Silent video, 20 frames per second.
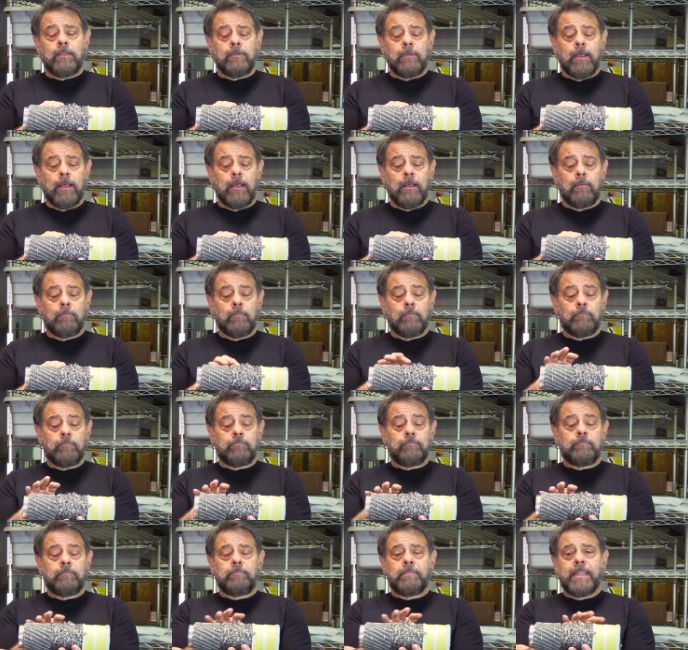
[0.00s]
Um,
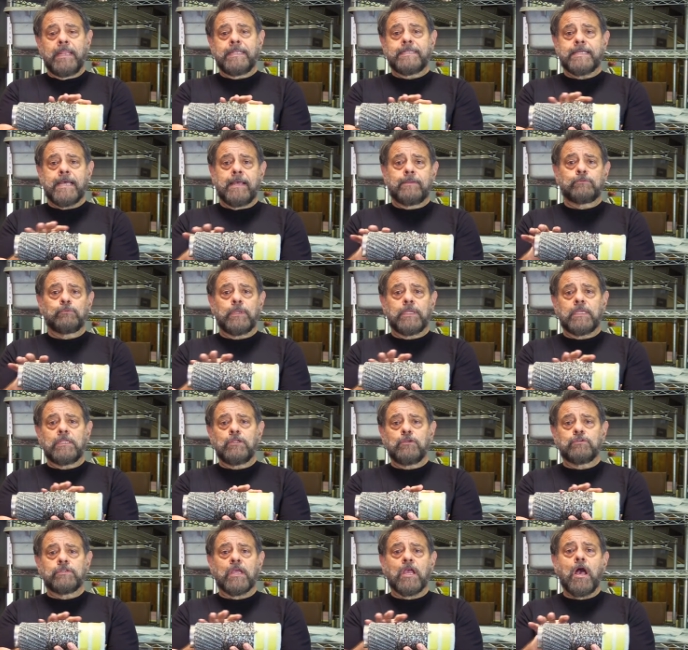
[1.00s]
many times we can
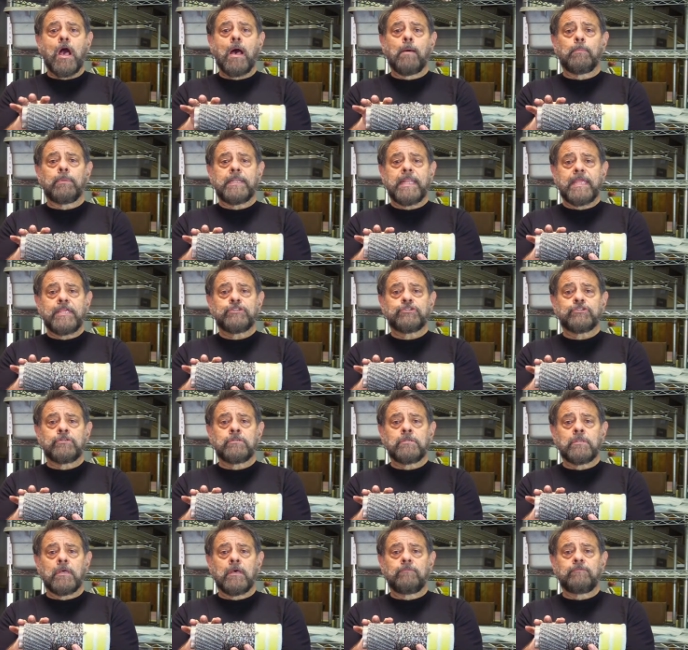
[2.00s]
use a
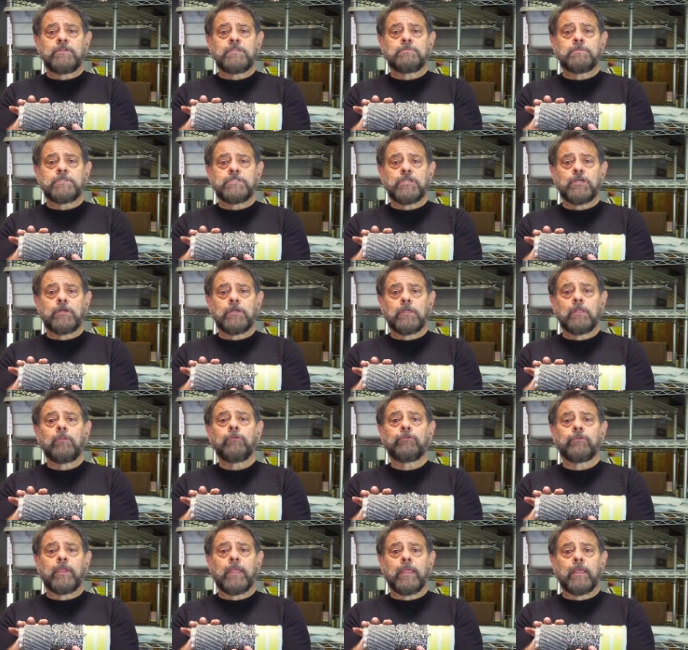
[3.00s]
combination of these
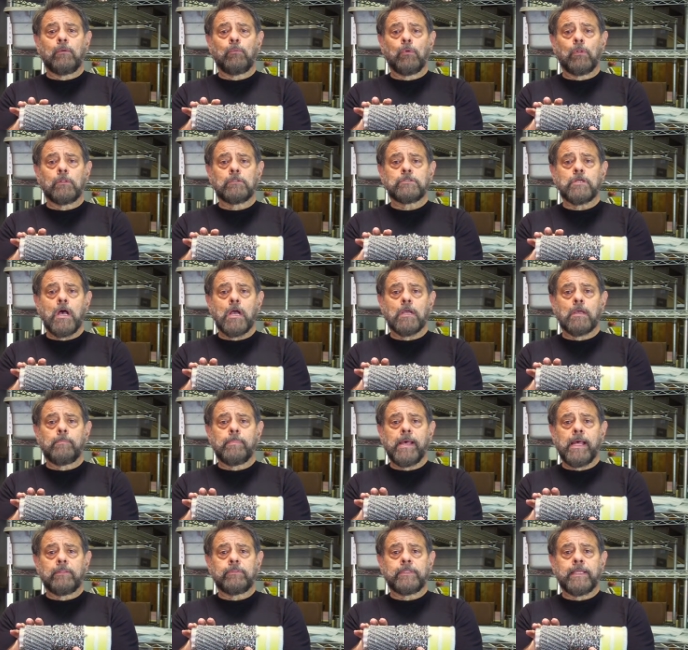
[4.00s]
materials, and we'll talk
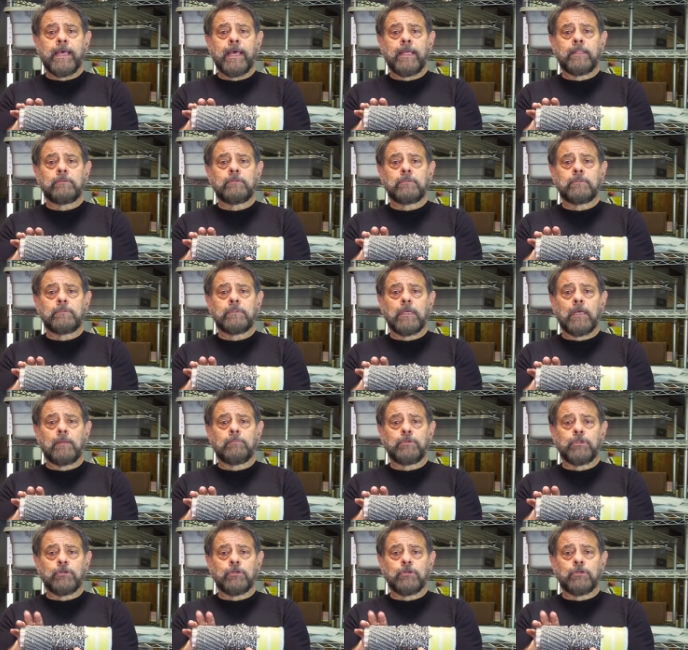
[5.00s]
about that um,